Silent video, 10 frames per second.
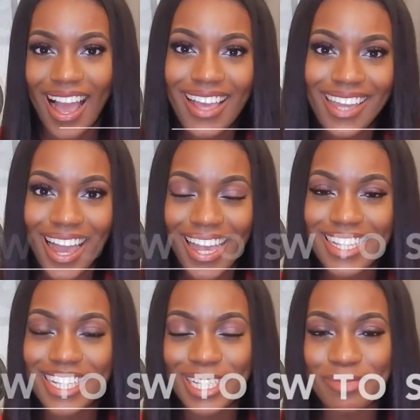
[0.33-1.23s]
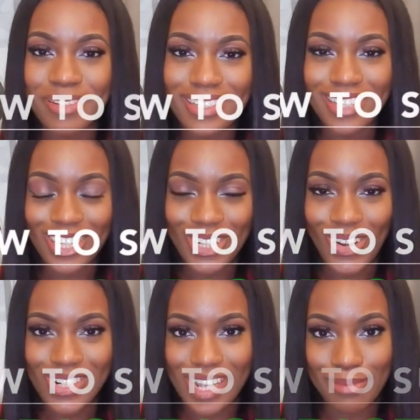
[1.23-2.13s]
Hi guys, it's been such a
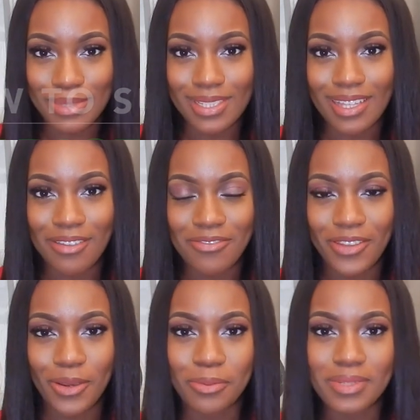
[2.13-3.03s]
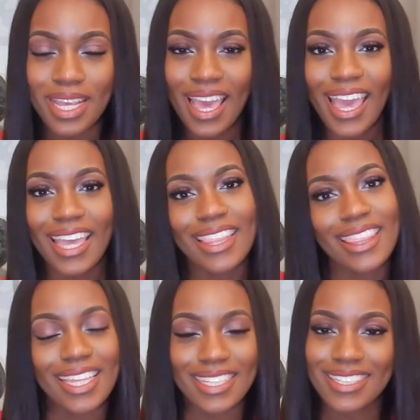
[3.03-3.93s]
long time since I've filmed
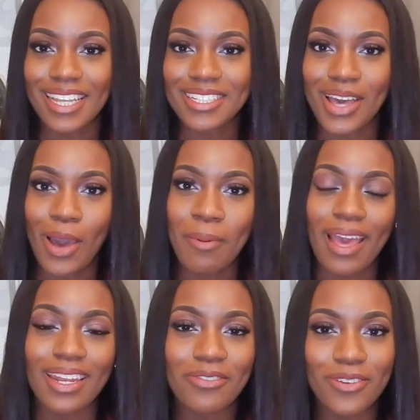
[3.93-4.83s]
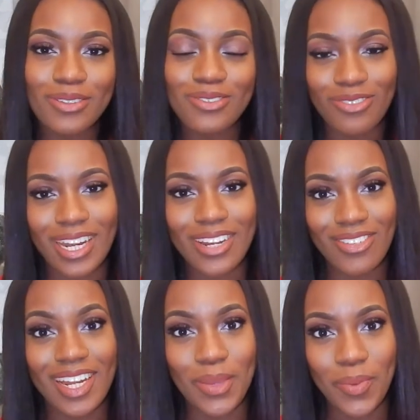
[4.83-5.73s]
in this setup and it feels really,
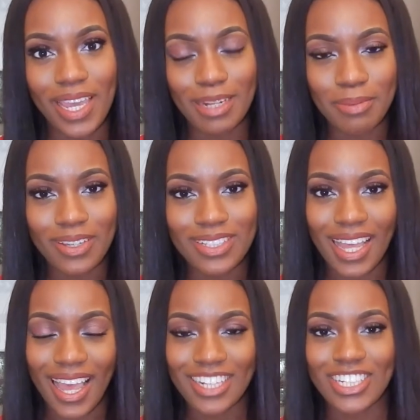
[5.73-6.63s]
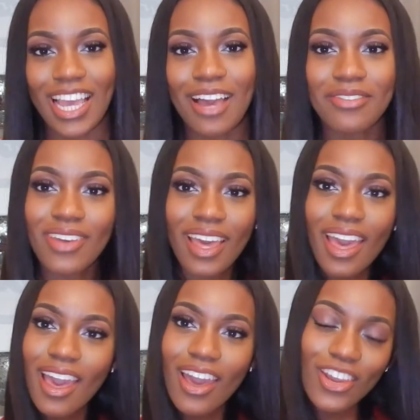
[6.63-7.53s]
really weird because I actually have
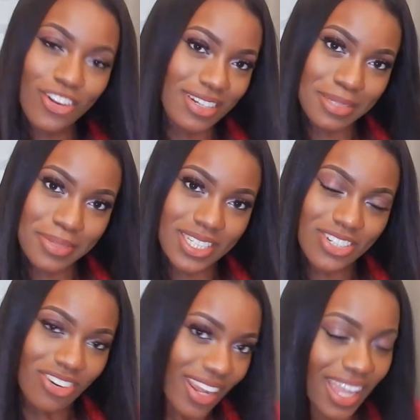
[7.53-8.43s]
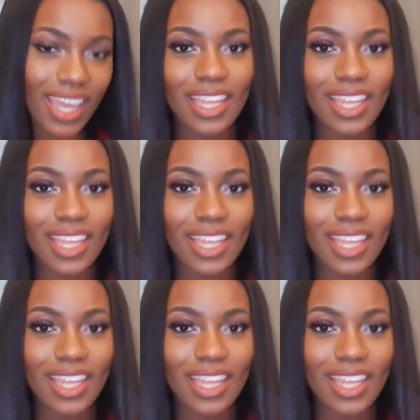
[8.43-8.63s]
a Christmas tree.